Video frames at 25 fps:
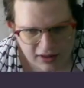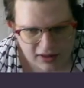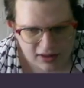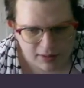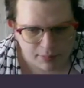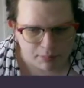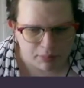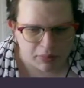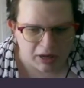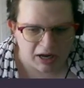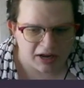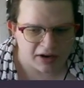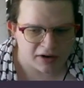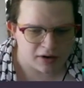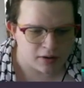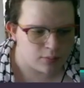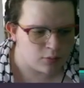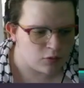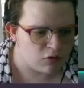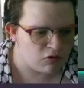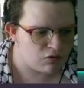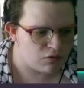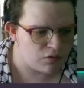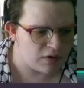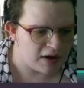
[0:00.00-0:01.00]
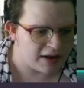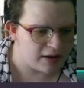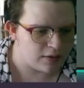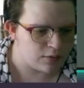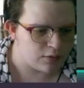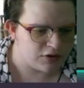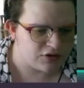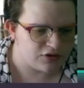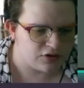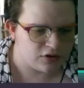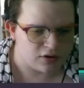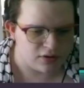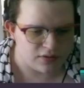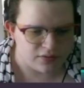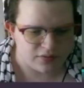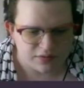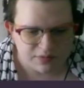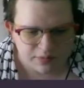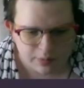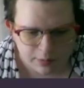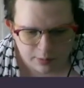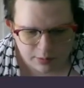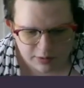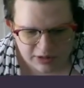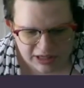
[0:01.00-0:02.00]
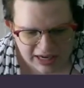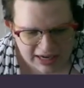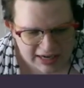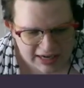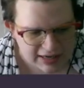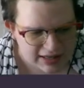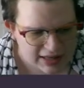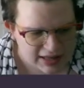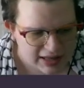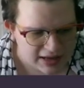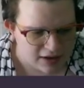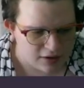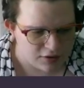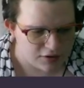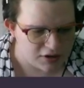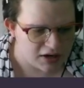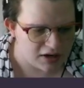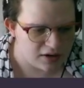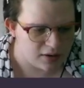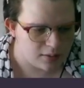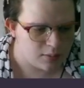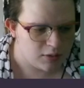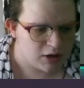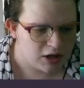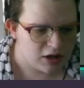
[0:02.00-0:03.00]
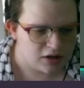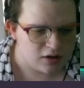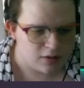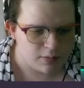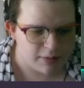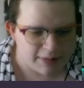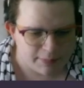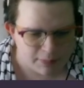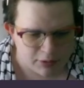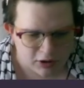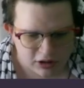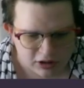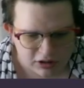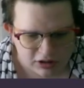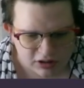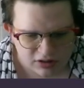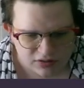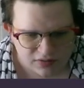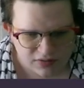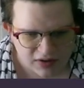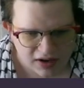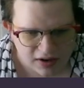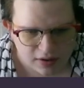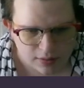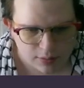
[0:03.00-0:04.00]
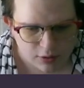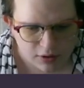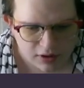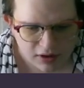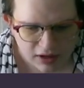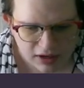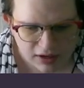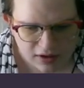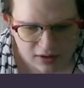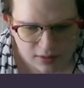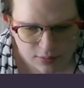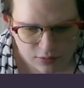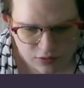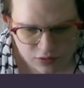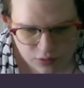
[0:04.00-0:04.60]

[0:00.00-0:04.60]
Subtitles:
the bottom right once you have obtained the held item. You may purchase viable items